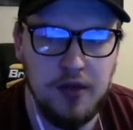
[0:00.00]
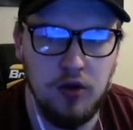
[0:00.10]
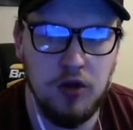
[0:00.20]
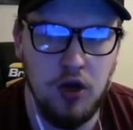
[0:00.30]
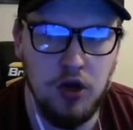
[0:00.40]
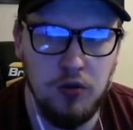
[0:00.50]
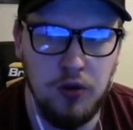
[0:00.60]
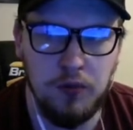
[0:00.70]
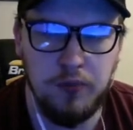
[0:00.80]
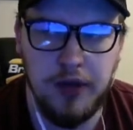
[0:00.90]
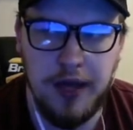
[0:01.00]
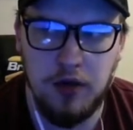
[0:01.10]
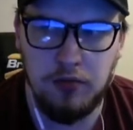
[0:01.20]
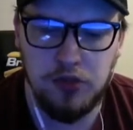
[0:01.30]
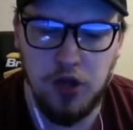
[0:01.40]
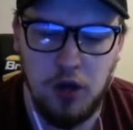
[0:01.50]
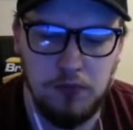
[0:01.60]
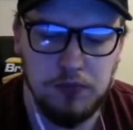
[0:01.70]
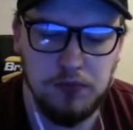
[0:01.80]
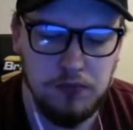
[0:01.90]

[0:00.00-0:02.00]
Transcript: I don't know who will play up top.